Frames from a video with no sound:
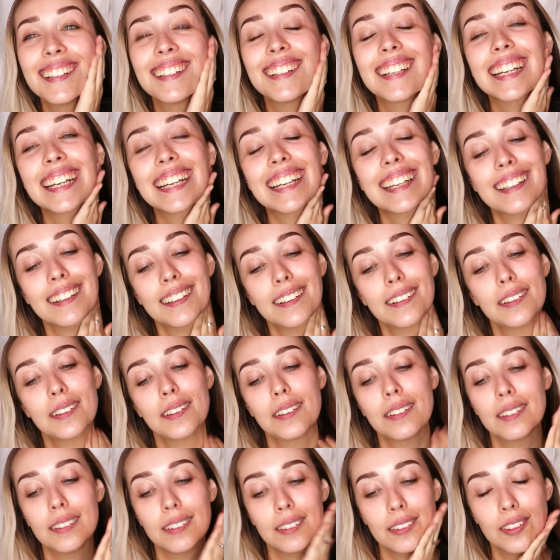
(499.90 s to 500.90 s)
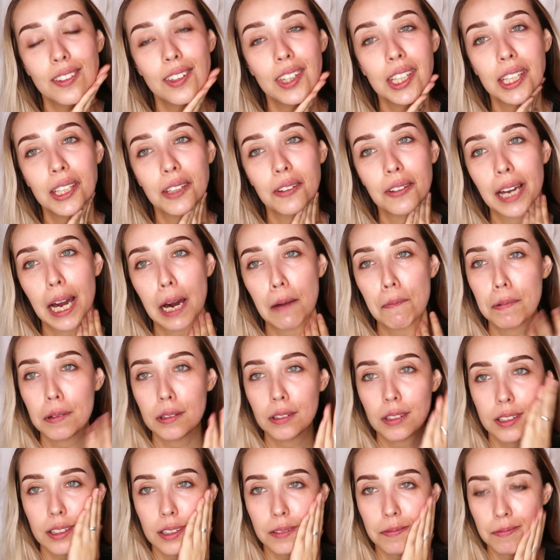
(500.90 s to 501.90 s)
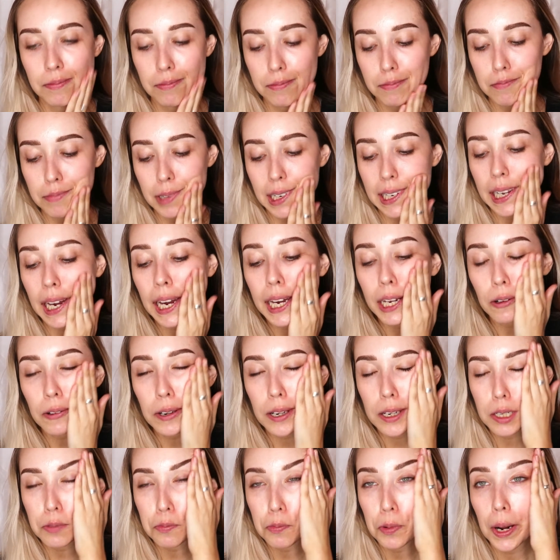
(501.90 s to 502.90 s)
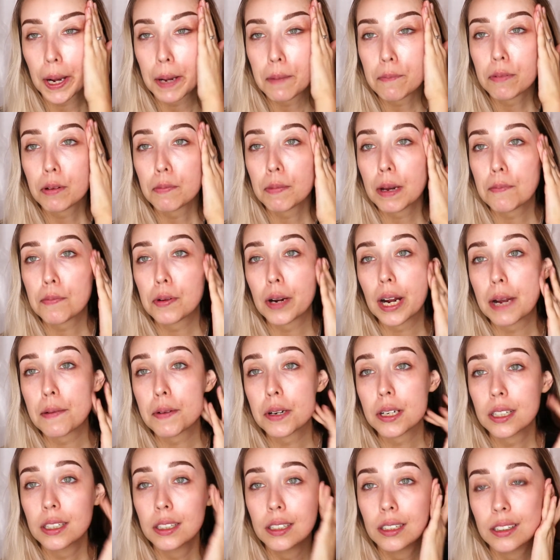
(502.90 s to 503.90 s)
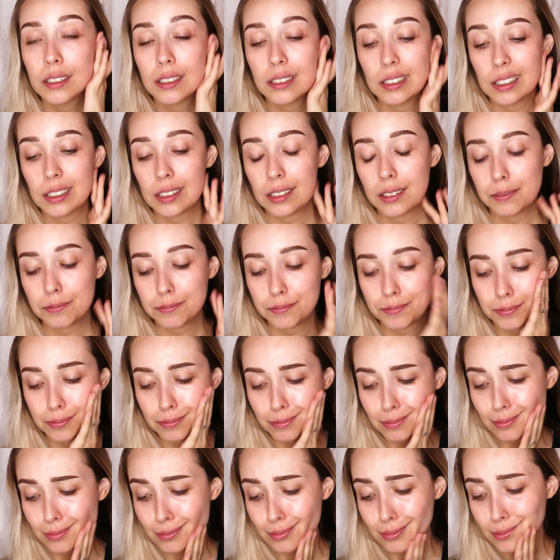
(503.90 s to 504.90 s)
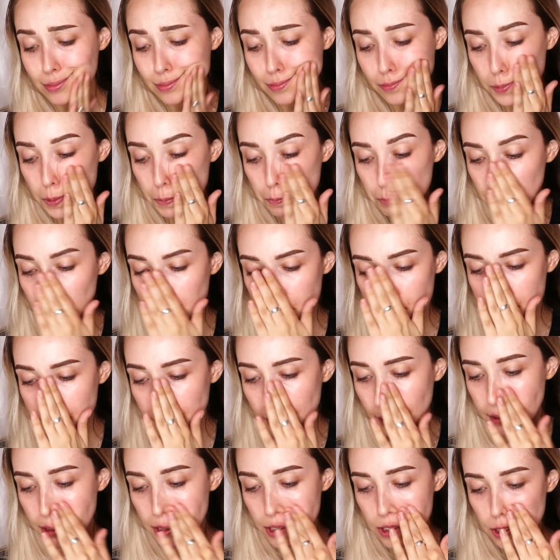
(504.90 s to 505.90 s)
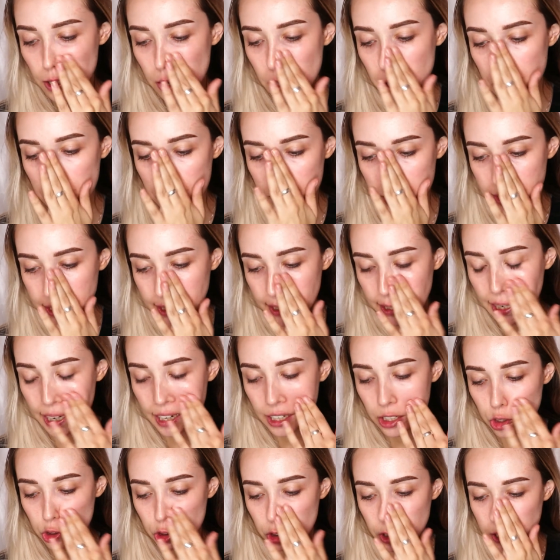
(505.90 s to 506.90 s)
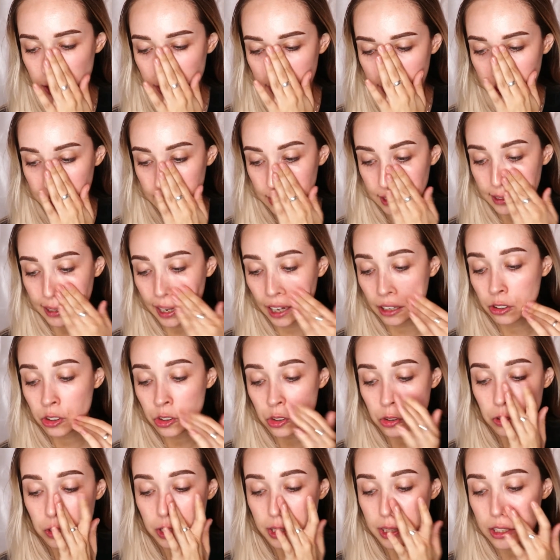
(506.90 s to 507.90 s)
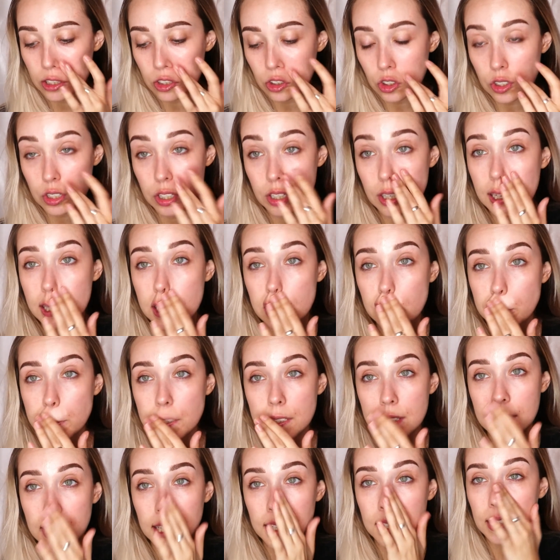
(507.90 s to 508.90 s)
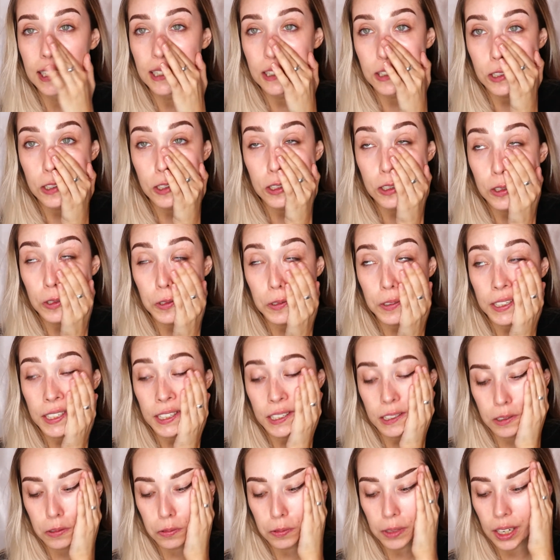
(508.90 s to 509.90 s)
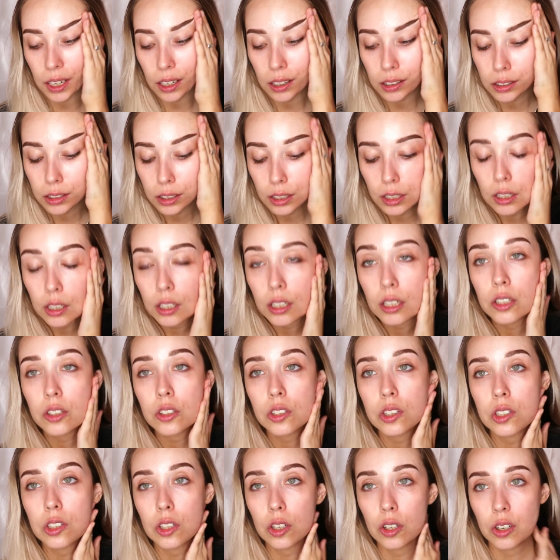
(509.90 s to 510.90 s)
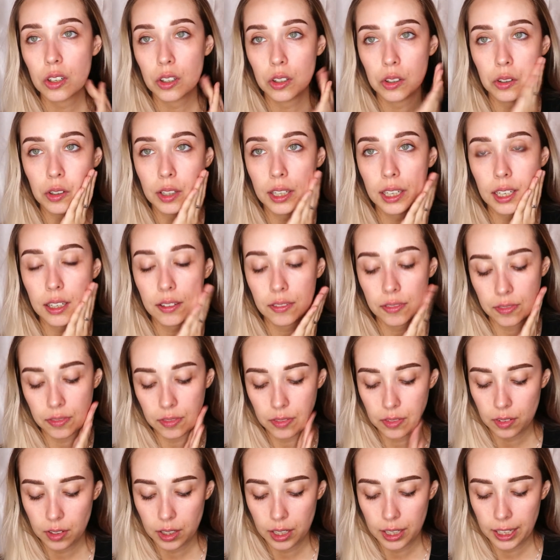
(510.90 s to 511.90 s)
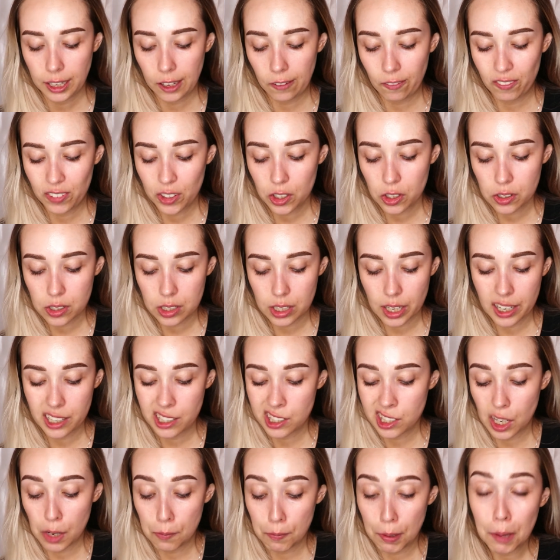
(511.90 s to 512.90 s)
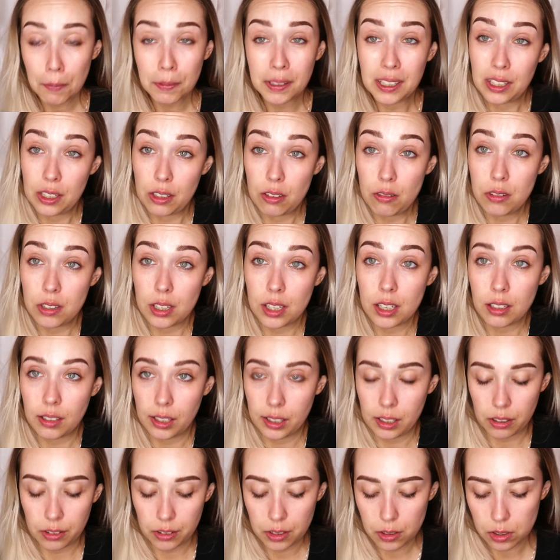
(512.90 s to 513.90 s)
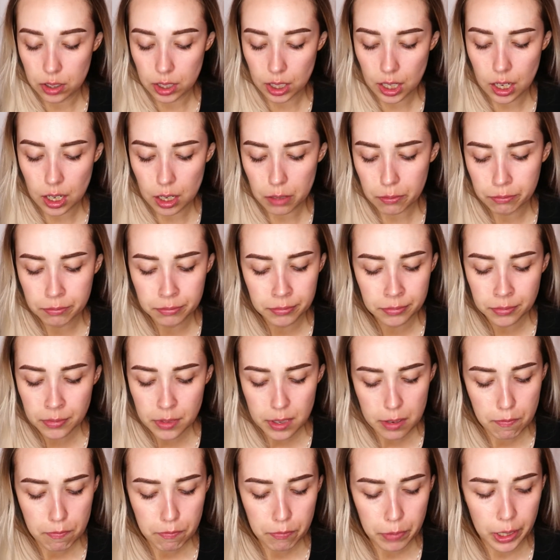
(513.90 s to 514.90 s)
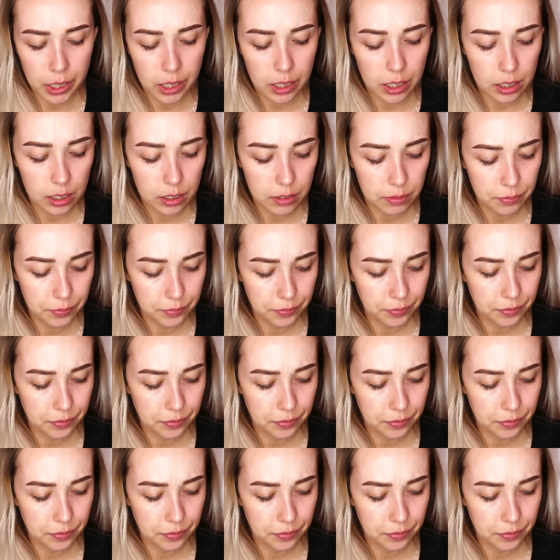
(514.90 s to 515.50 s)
Like, thank you, capitalism, but I don't need to prime for my primer. But I'll see how this goes, because I actually, like, calendula is just nice for the skin. It is soothing as well. So if it feels nice, I'll probably use it. Like, I'll use it up. But